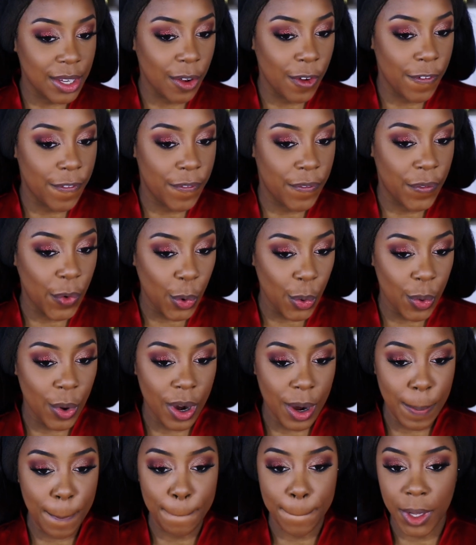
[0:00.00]
so
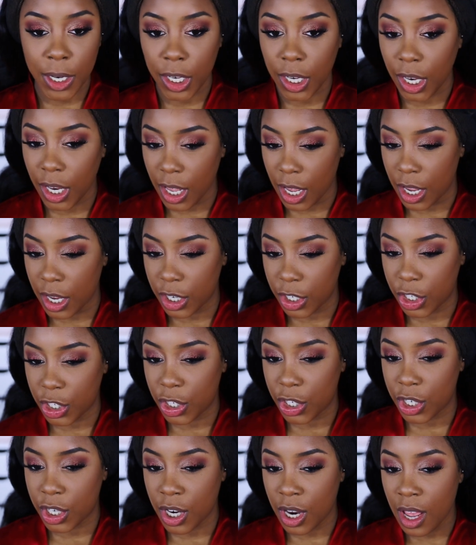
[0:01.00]
for
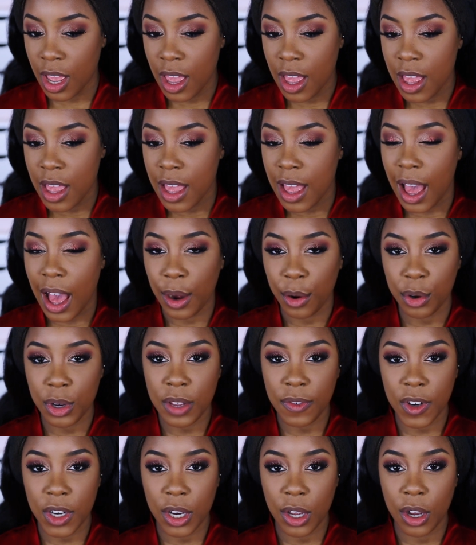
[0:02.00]
blush, I don't
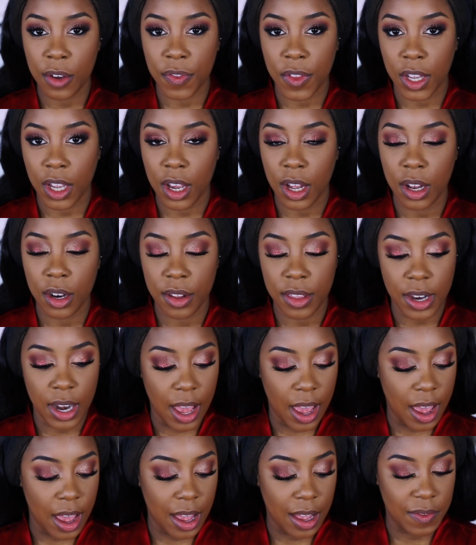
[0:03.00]
even know if the color that
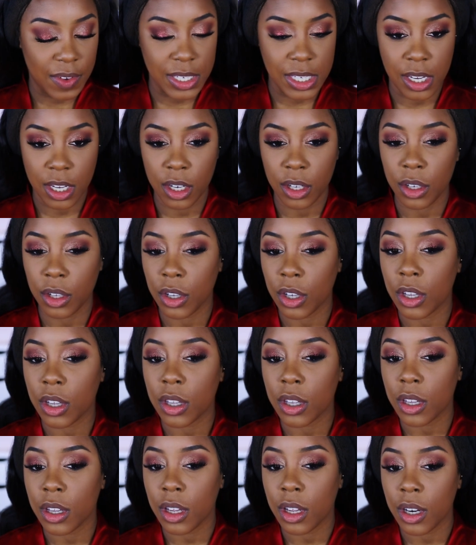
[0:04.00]
I have is gonna look
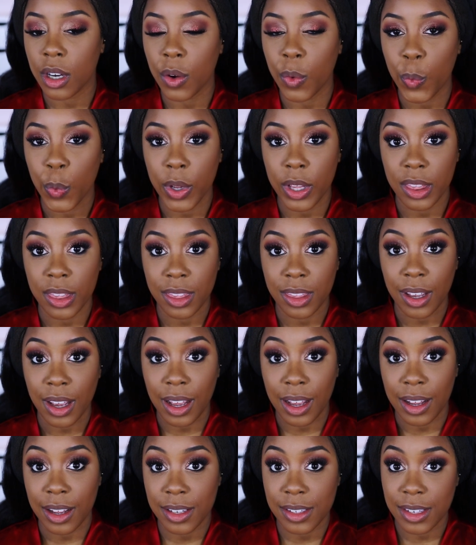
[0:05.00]
good with the
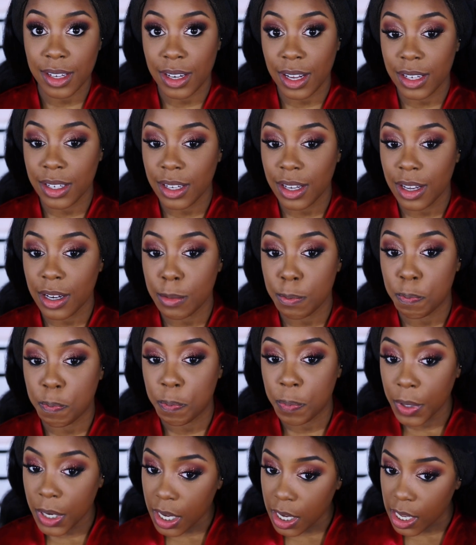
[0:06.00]
eyes that I did,
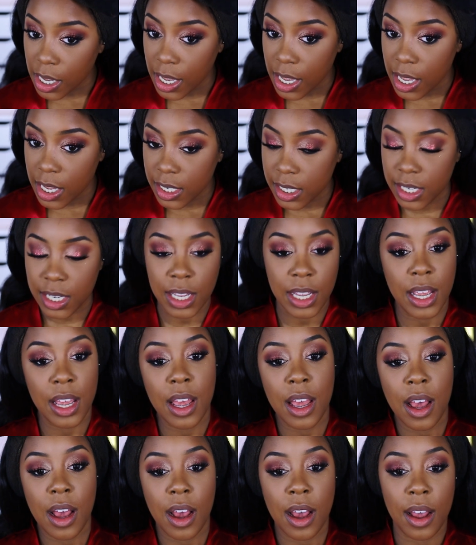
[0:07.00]
but
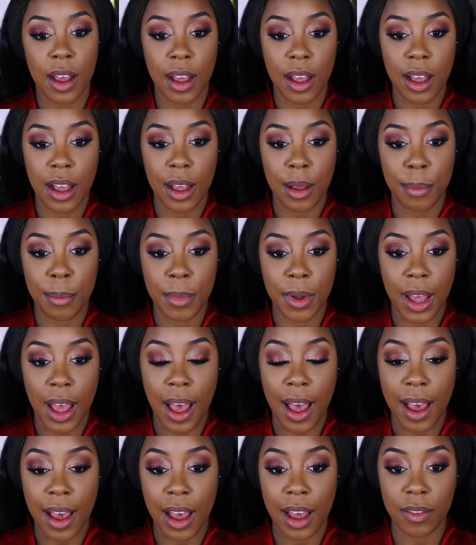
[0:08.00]
um,
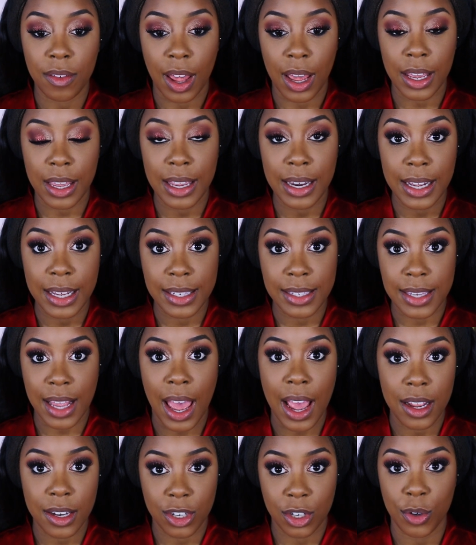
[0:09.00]
I have like an
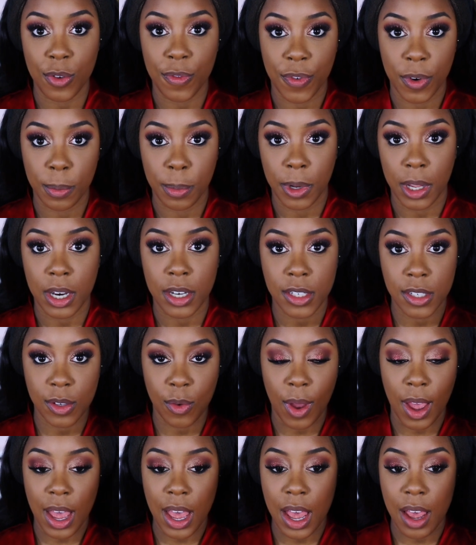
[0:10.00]
exact dupe for blush.
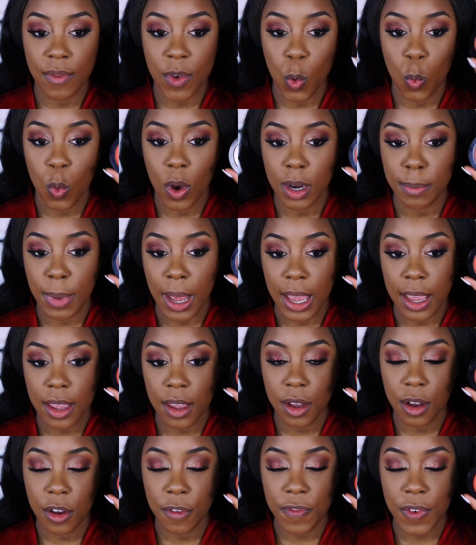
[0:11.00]
So I have one by
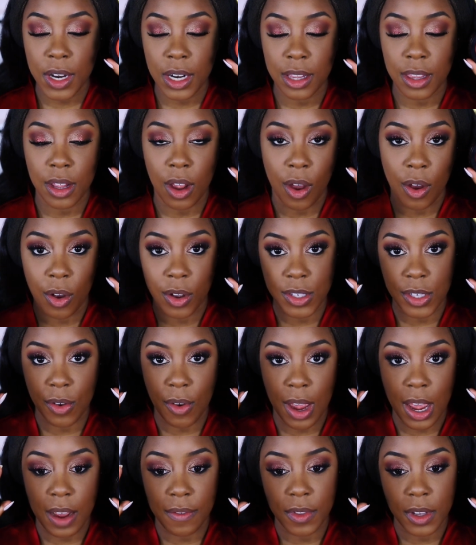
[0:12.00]
e.l.f. and then I also
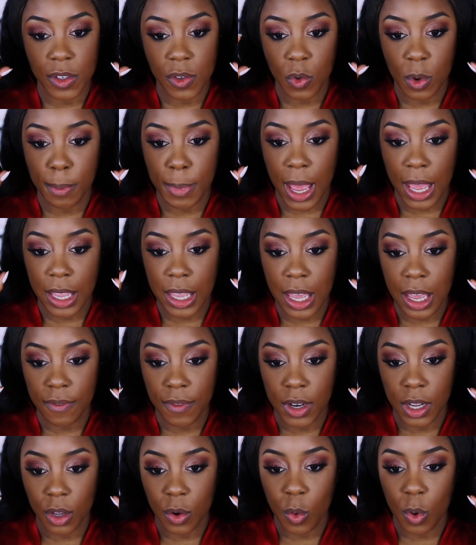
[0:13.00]
have this one by
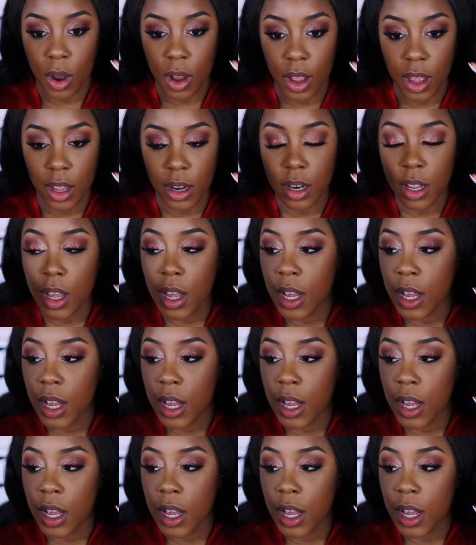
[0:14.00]
Kevyn Aucoin.